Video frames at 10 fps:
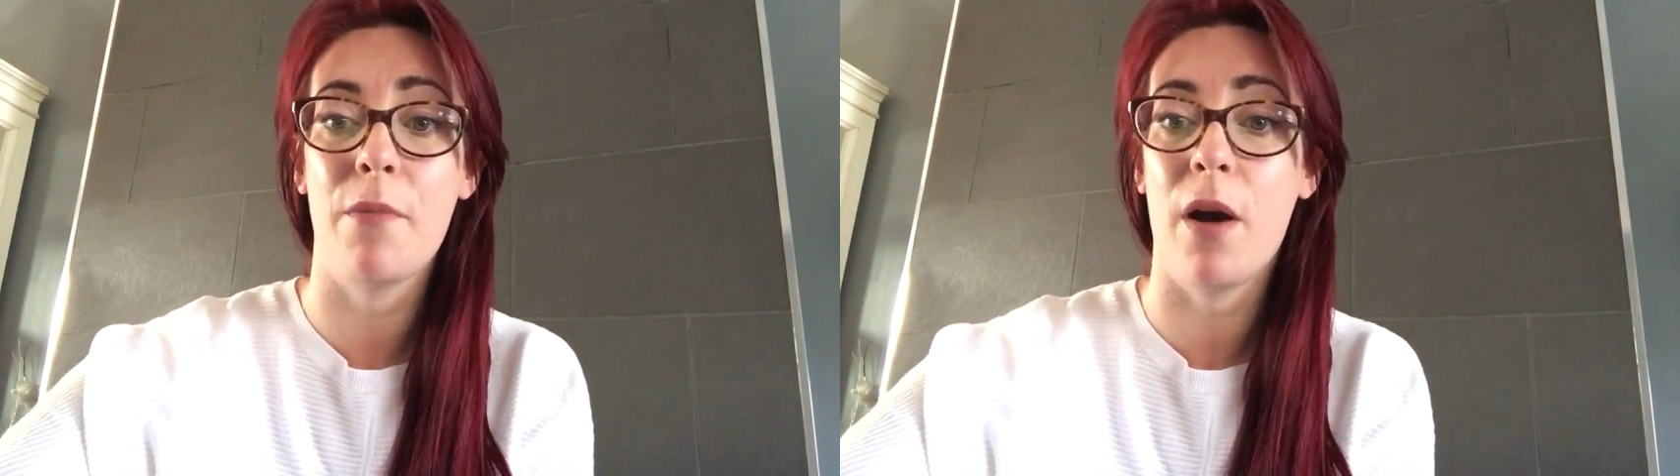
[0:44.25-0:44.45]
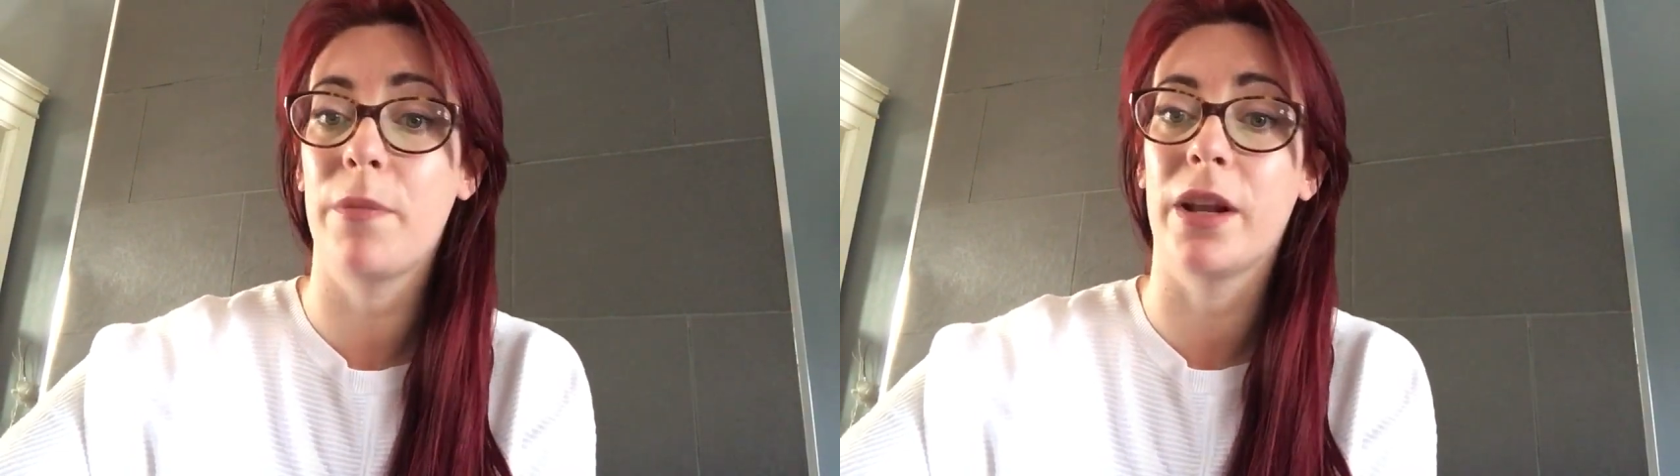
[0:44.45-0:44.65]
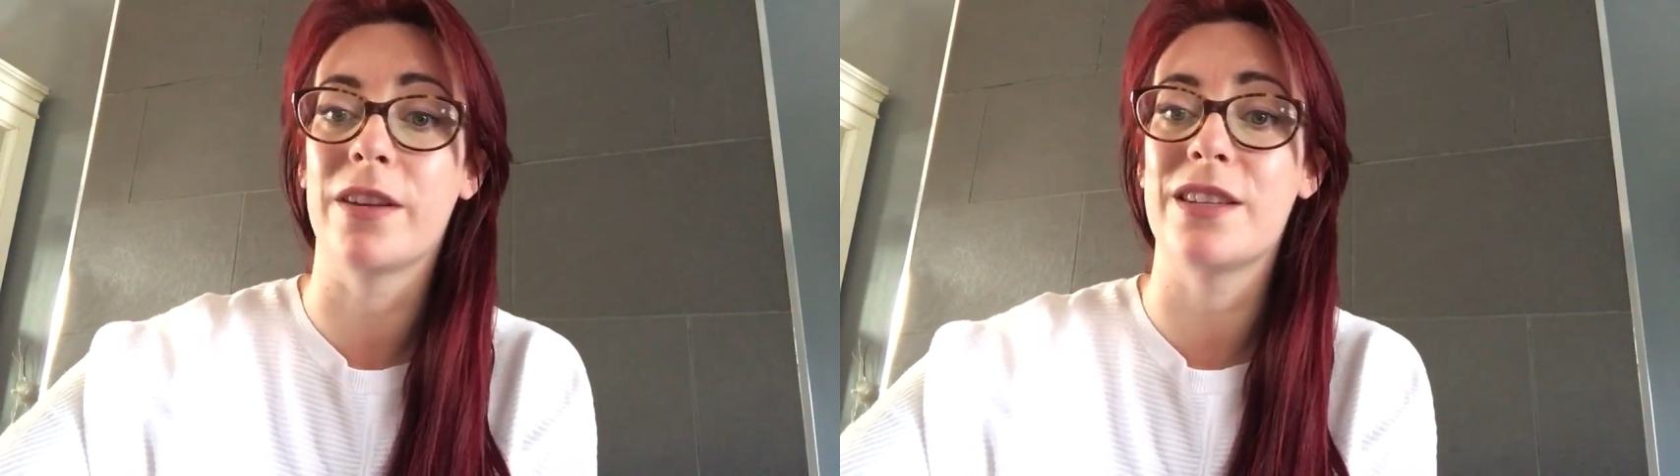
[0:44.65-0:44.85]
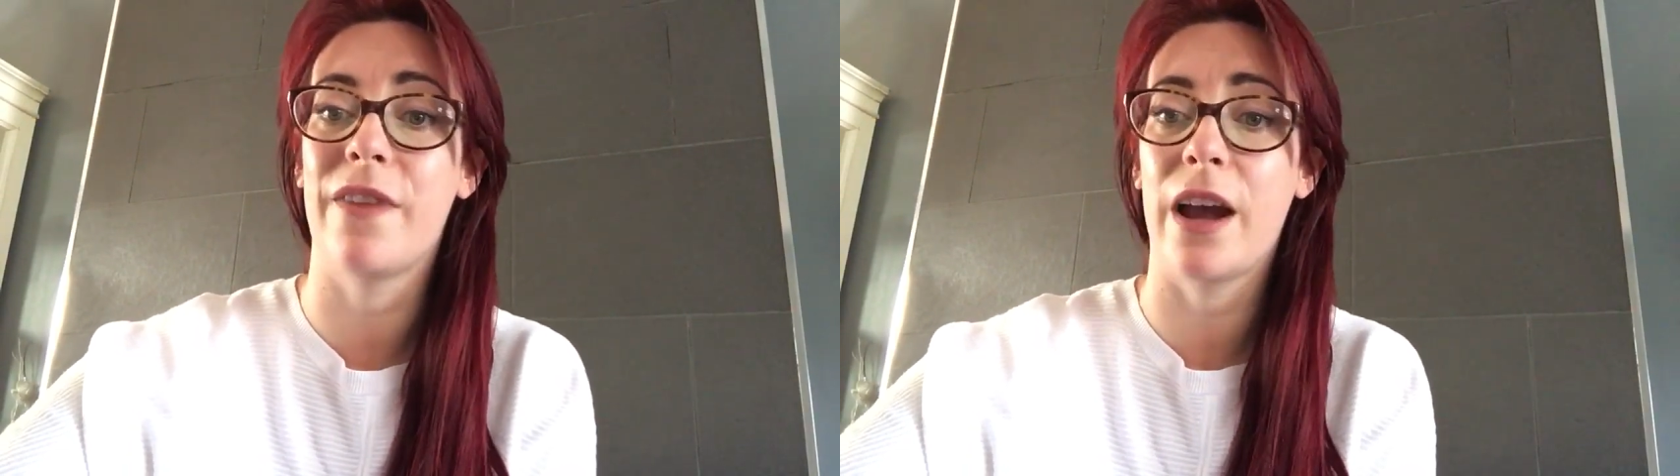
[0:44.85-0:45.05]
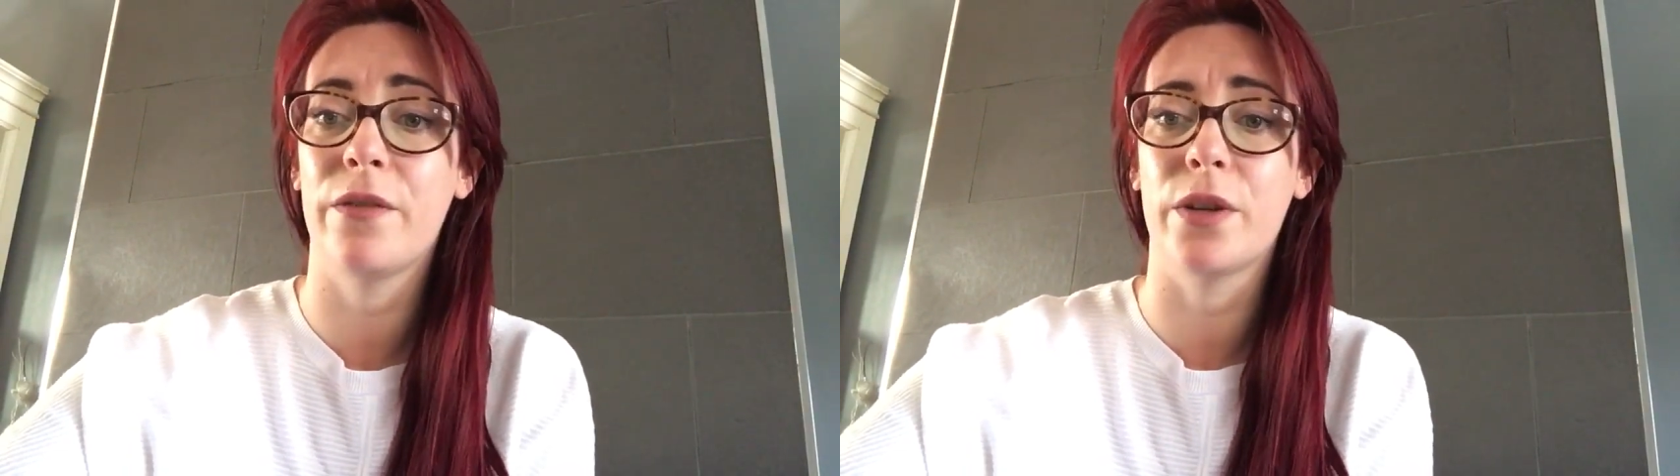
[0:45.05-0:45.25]
popular
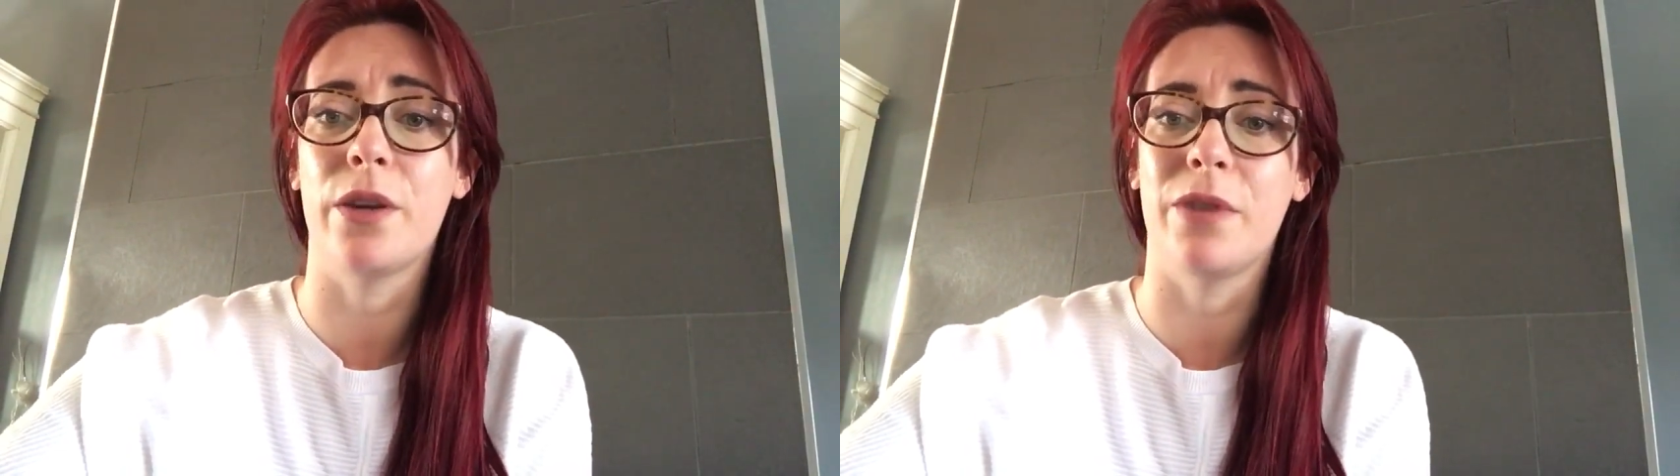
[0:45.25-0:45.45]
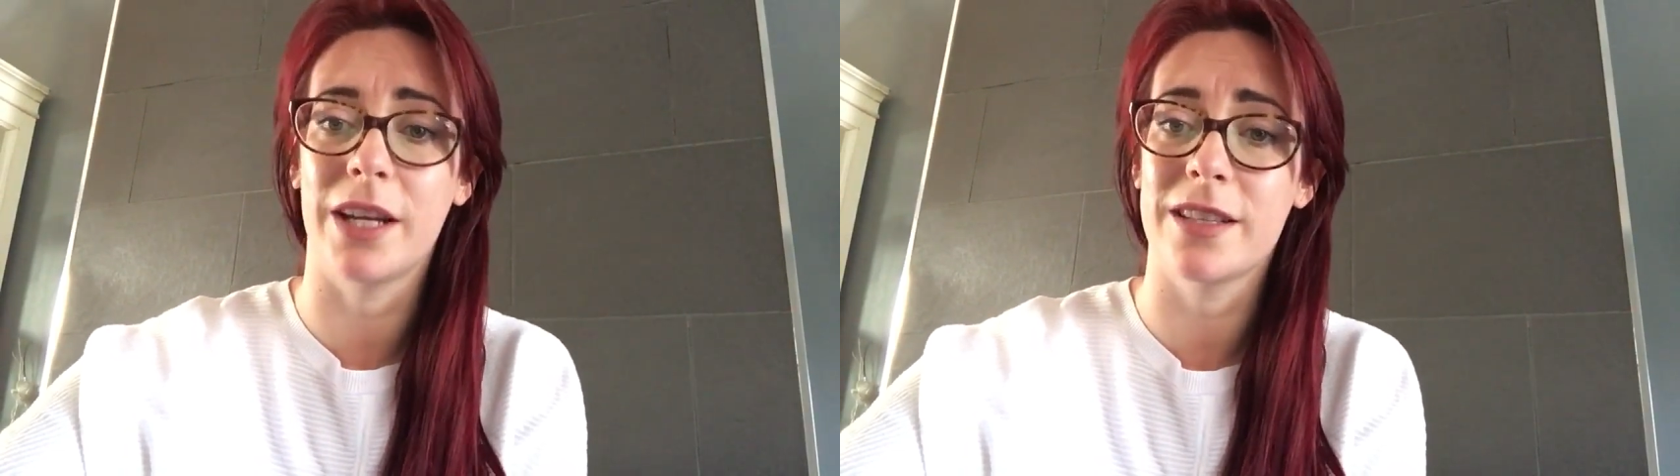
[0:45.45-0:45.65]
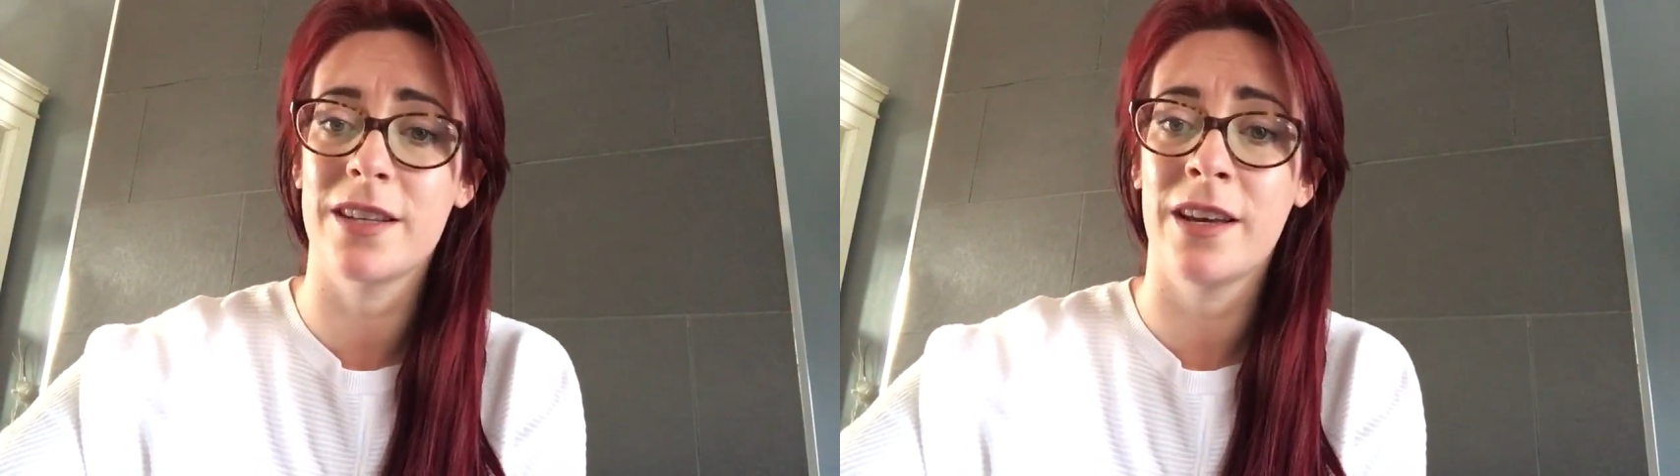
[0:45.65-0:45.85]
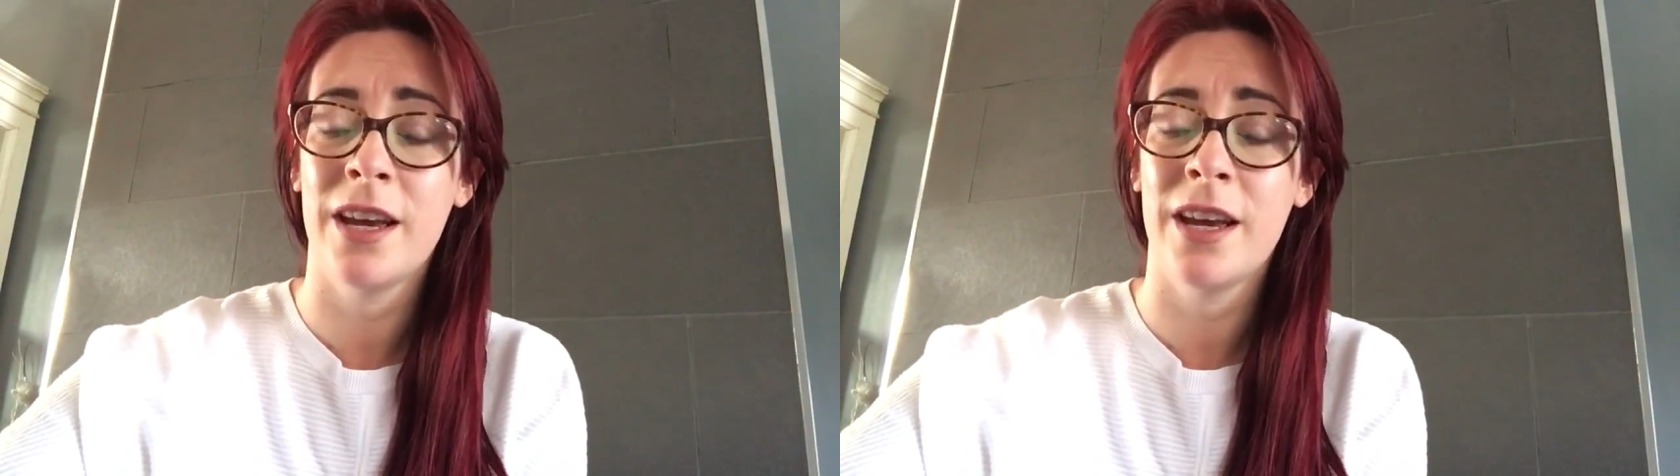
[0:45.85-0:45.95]
survival unit.